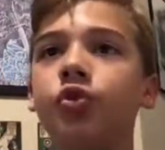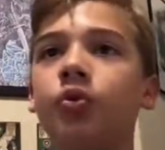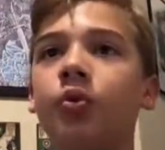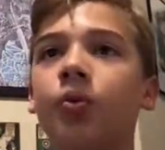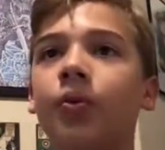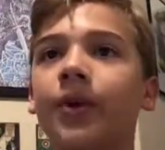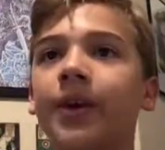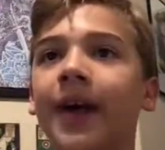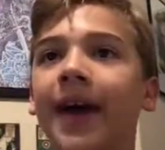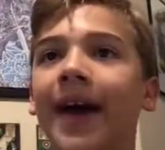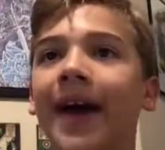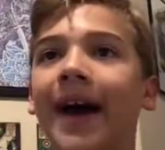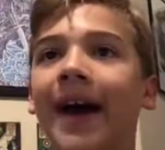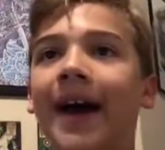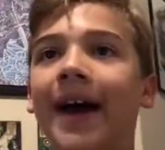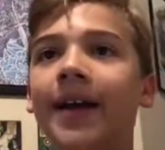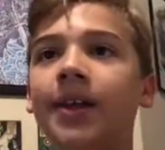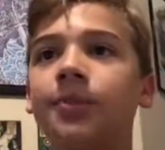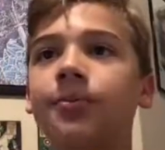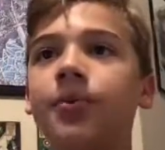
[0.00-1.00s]
want to
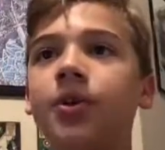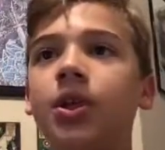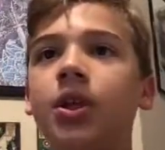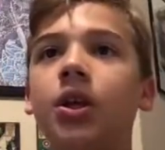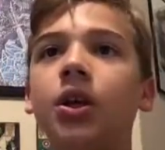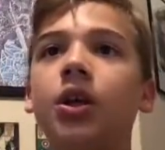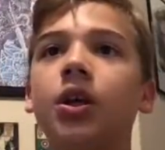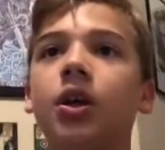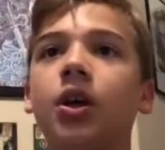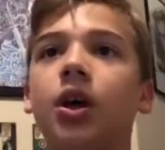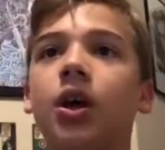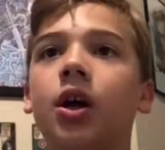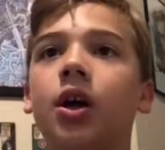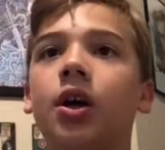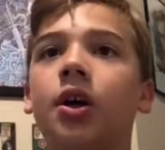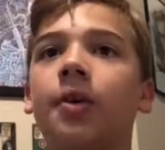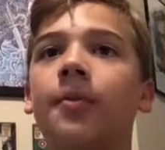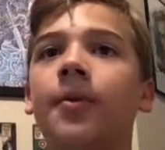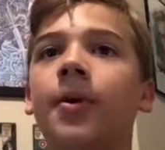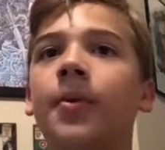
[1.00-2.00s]
add me,
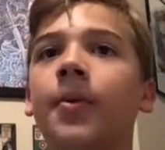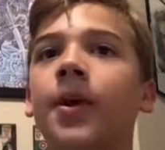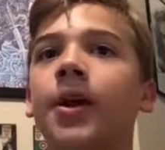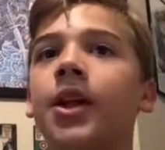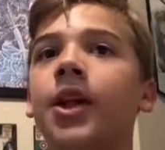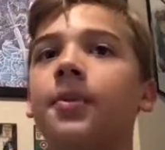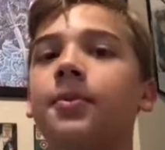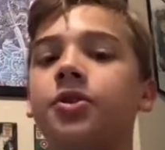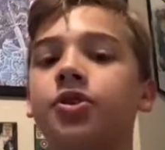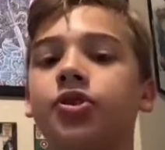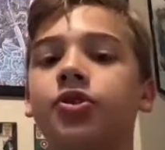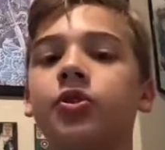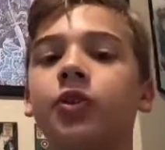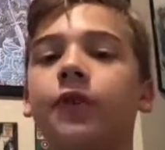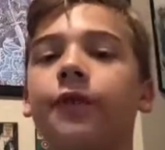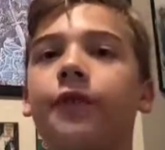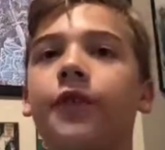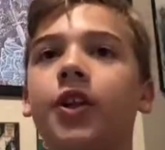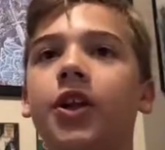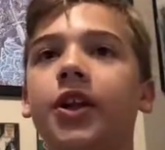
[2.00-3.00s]
um, my name is Sir
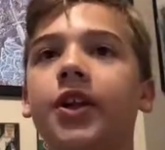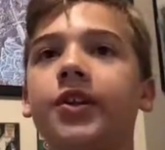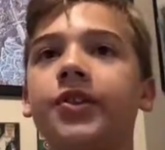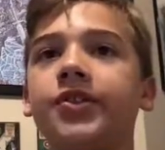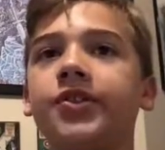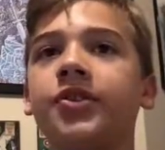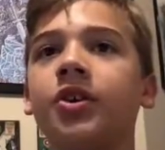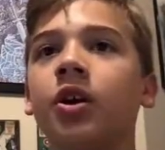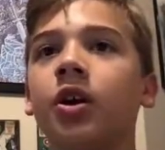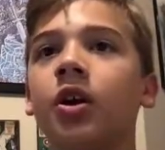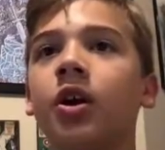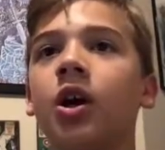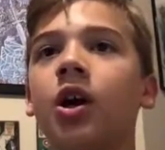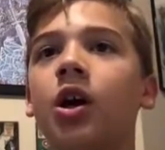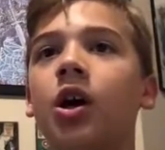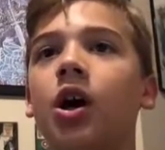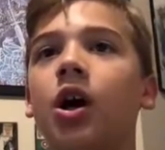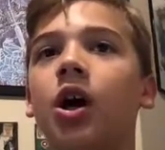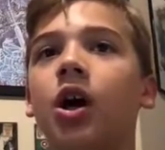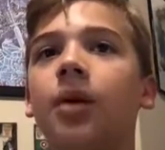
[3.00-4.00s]
Phineus,
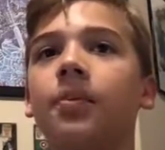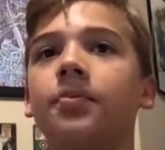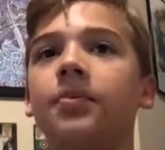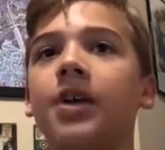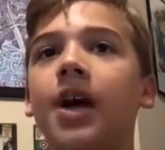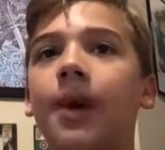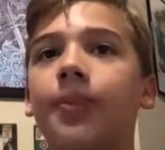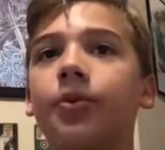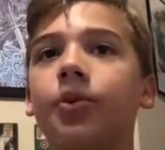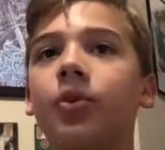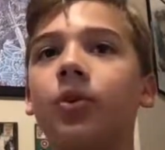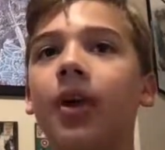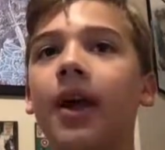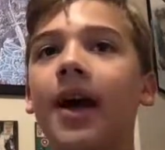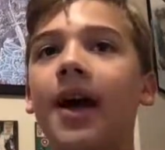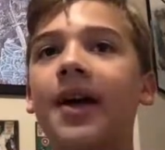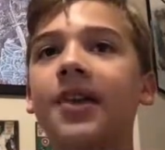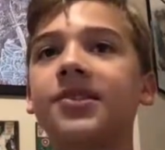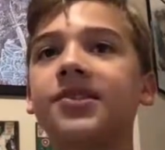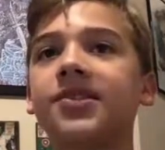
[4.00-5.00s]
um, capital
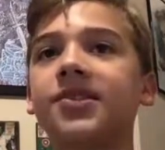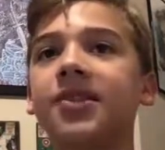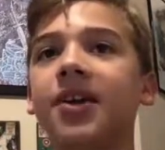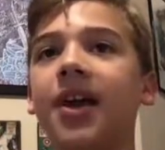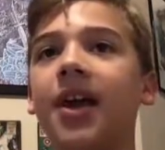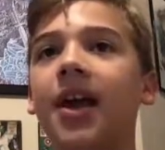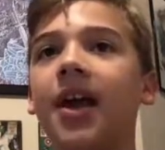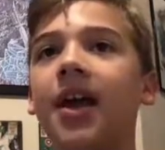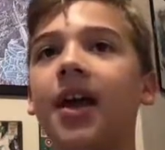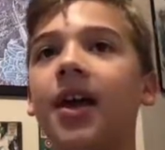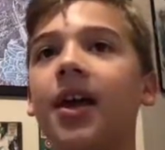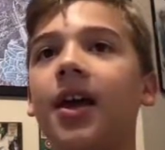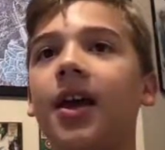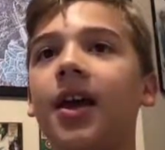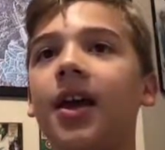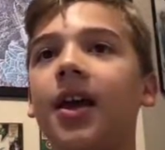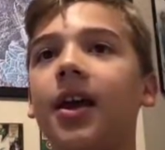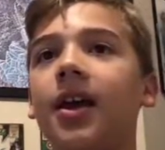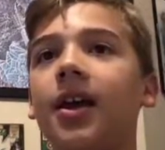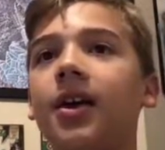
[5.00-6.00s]
S A
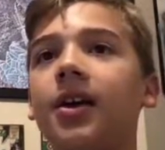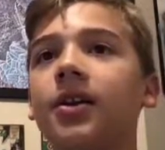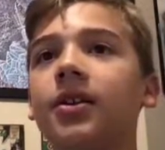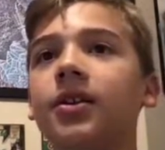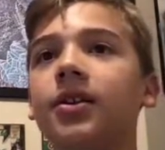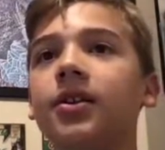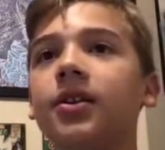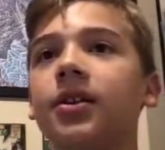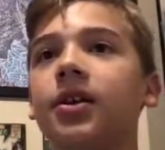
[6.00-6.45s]
and